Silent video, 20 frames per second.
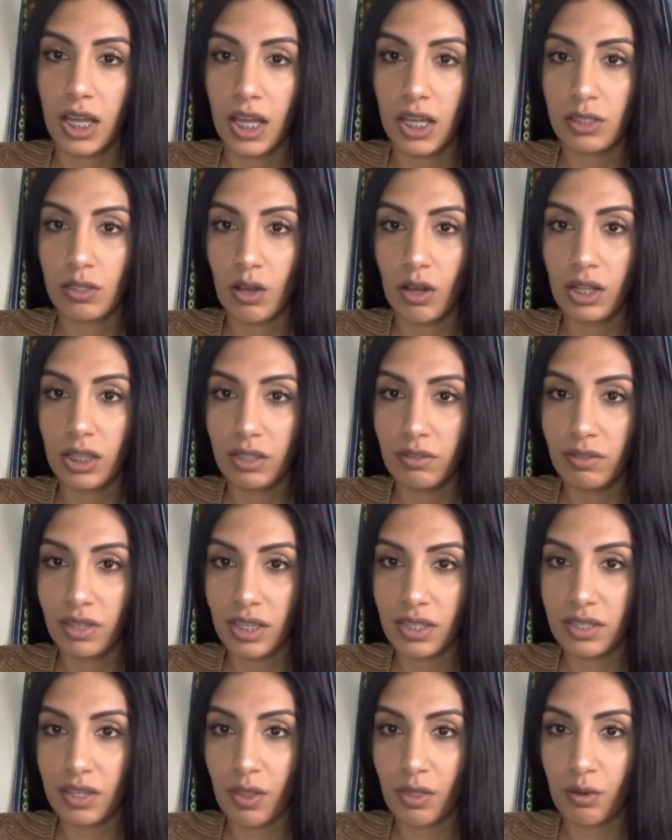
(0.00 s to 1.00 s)
And all of
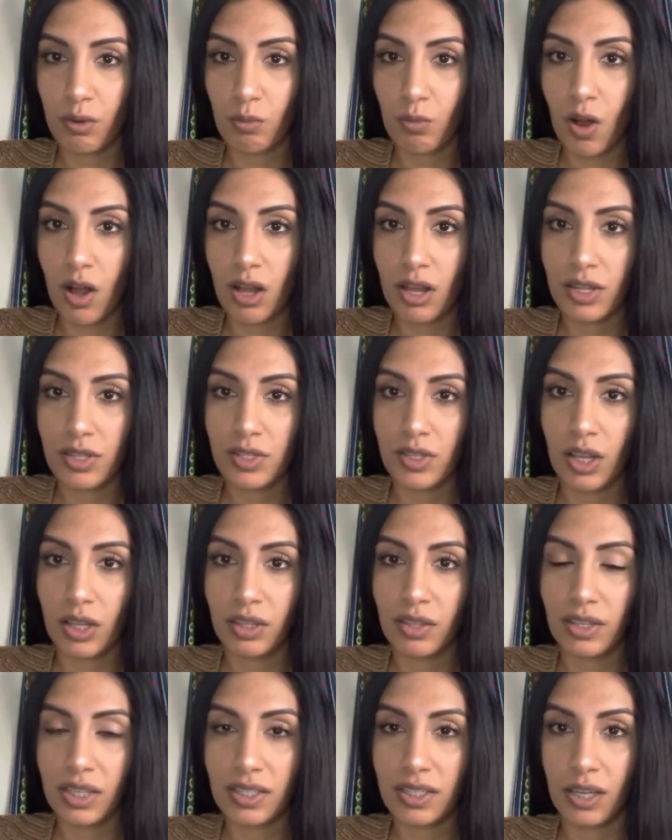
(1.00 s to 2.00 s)
these other wands, all
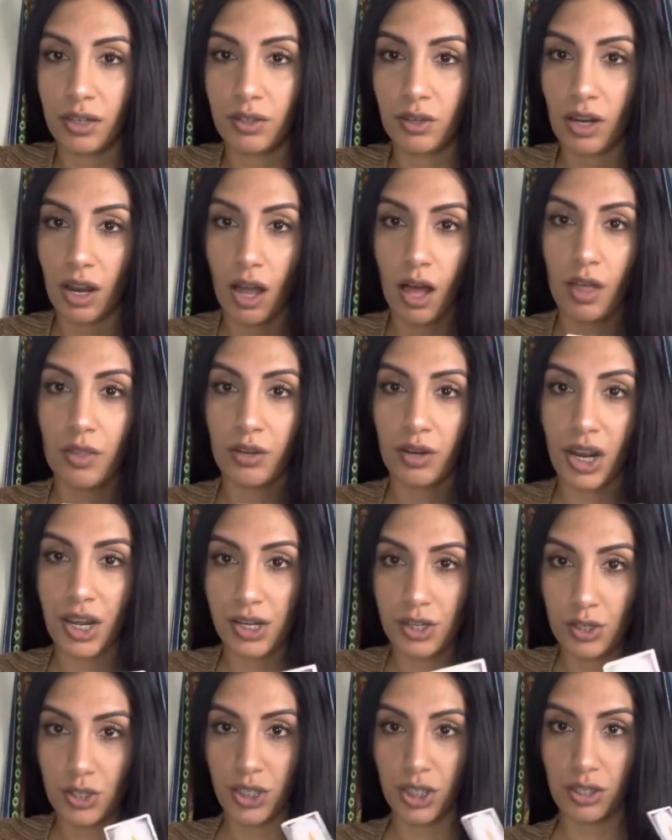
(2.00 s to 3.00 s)
of these other
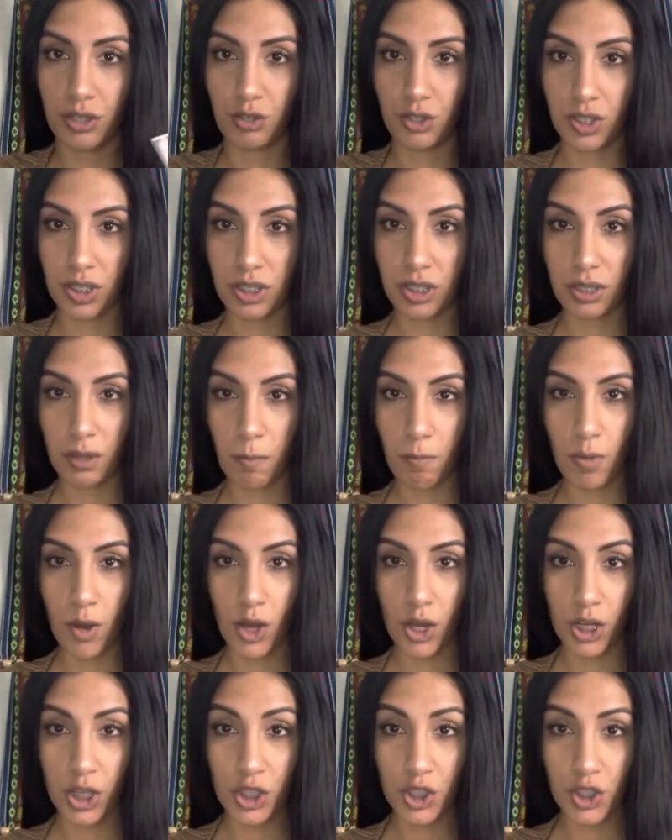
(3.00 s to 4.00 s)
energies are just
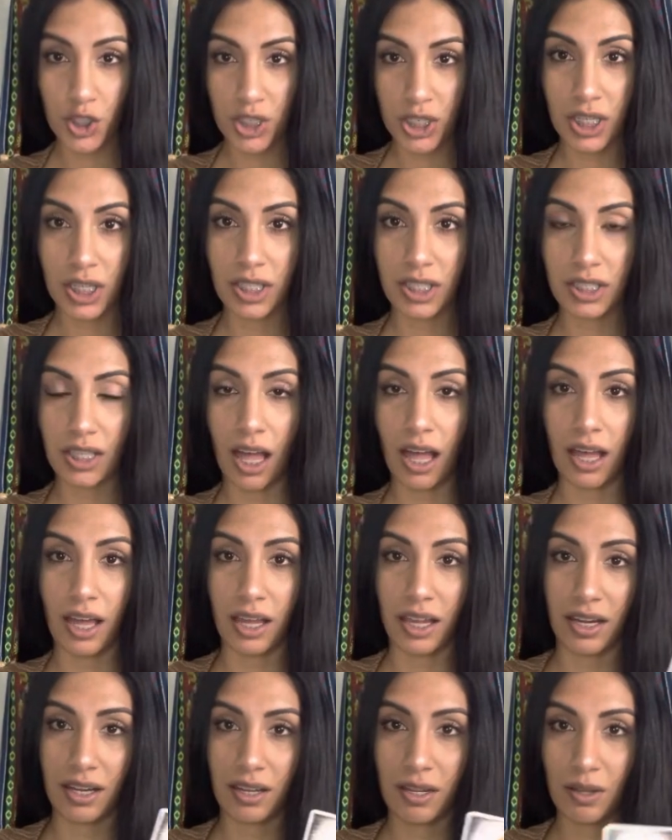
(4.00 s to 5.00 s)
pushed to the
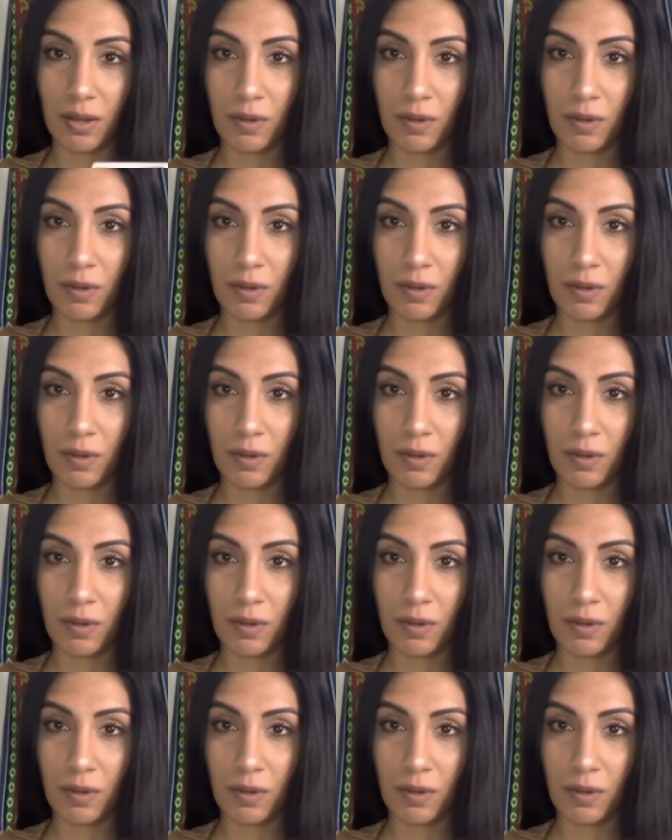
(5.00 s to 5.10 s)
side.